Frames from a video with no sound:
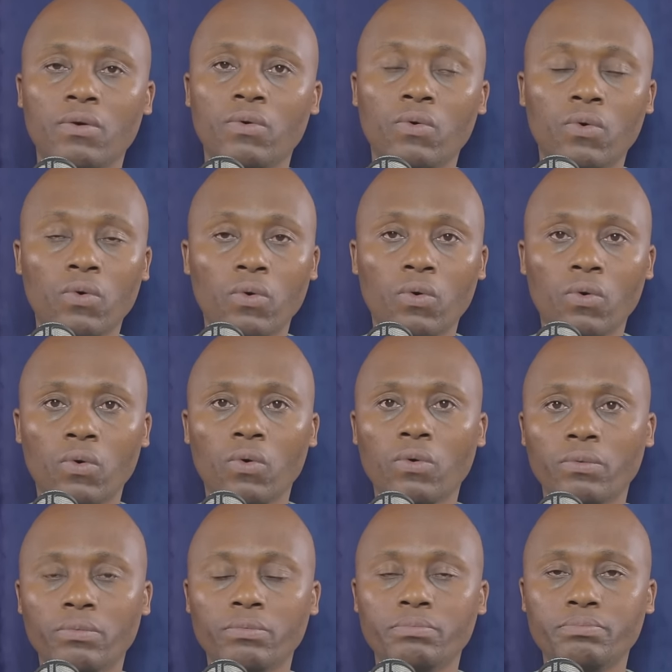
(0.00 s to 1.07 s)

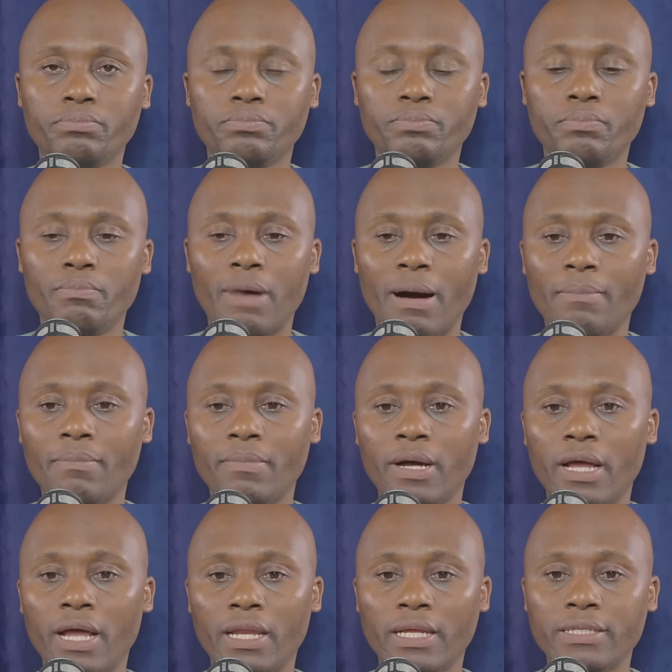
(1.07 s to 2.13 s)
um,
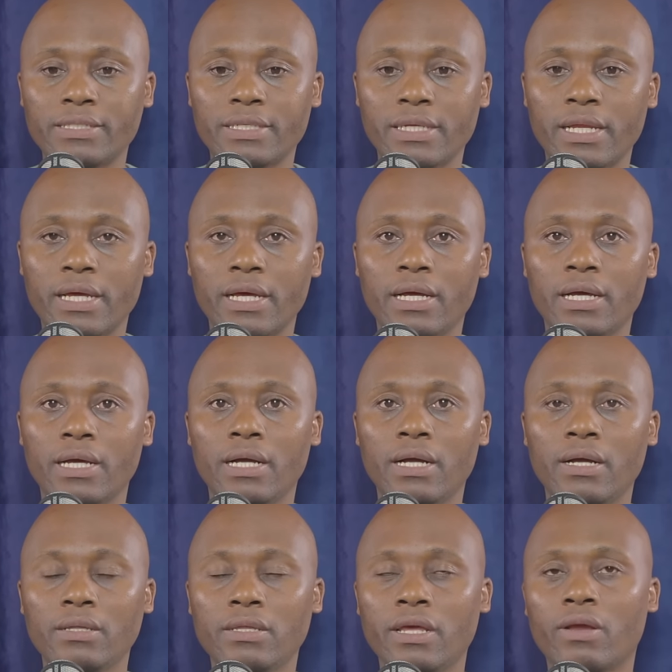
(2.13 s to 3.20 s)
Mam Helen Zille,
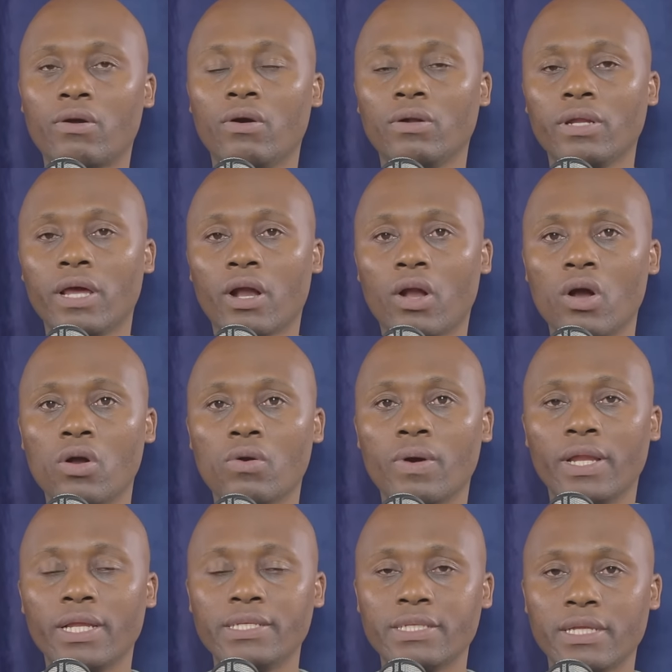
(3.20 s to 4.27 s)
they call her
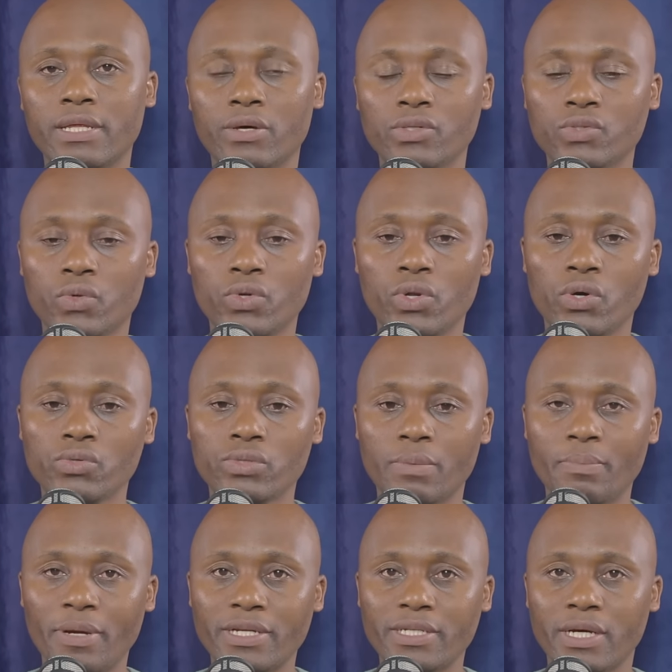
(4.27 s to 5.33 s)
Gok Helen Zille, those who knows
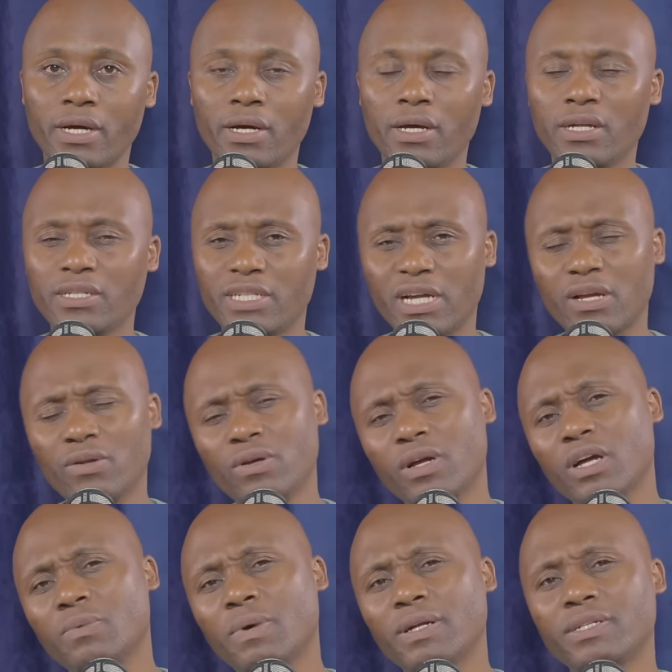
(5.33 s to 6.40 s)
her better. Take a
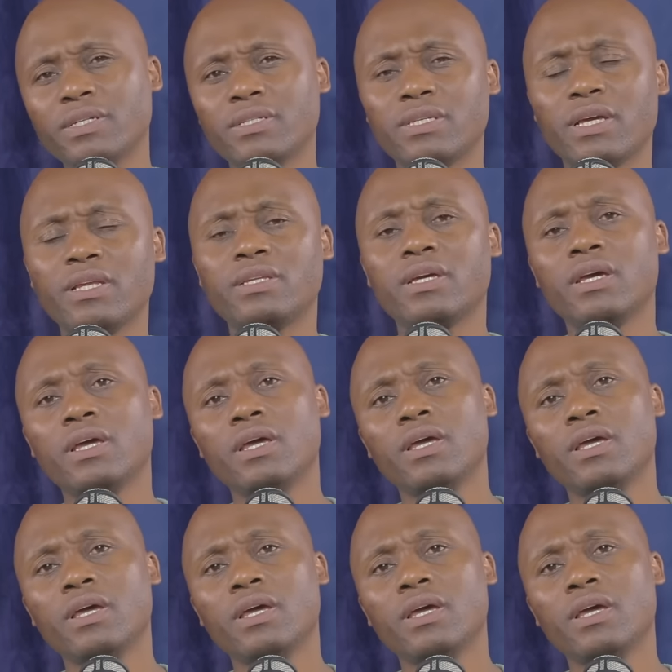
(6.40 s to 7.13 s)
look at what she said.